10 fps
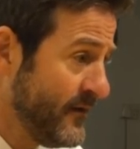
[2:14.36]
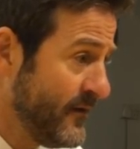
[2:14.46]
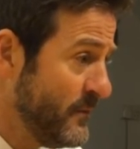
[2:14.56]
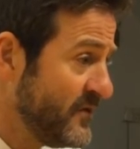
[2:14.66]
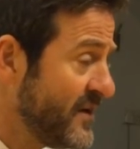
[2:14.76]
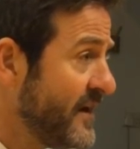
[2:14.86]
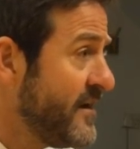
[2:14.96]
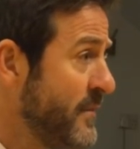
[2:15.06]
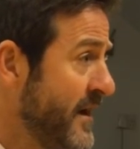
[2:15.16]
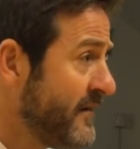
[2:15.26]
the mistake
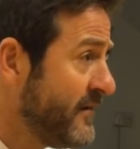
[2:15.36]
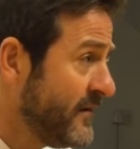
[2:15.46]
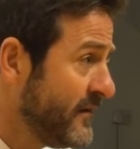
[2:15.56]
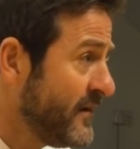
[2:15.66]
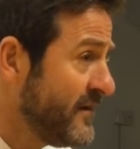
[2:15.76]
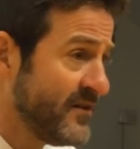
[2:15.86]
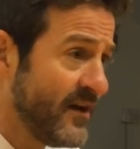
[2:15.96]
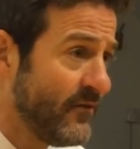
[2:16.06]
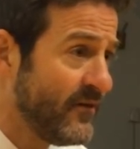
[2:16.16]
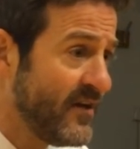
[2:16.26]
he made, he
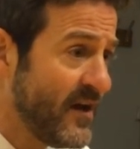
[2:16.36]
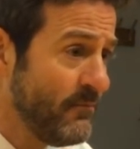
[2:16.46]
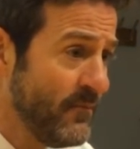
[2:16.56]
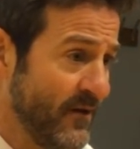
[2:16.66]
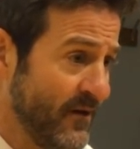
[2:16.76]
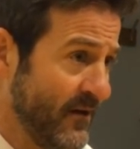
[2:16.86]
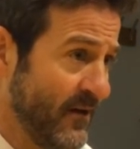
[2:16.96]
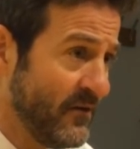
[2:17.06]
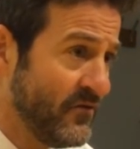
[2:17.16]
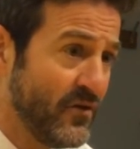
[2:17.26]
saved the team,
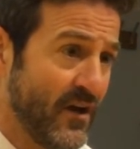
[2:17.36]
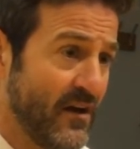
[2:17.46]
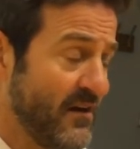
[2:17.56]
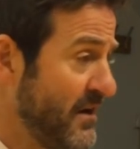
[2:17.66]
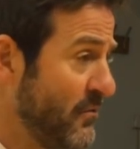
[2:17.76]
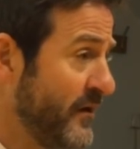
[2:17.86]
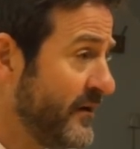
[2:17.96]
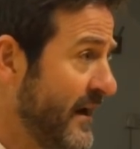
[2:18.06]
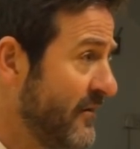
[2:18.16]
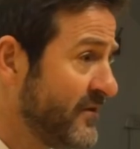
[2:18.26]
and today he went
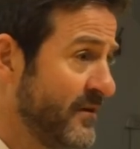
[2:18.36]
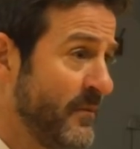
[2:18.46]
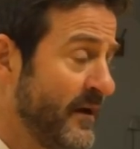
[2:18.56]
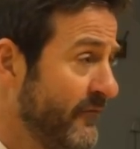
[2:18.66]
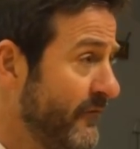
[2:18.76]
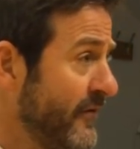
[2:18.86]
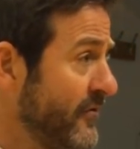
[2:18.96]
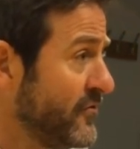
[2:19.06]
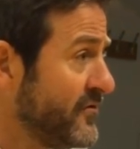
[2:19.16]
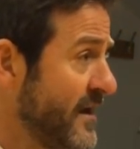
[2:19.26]
out, he made very
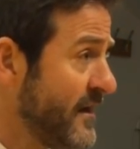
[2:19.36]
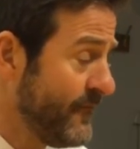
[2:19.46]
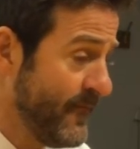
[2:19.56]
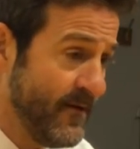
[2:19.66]
good save.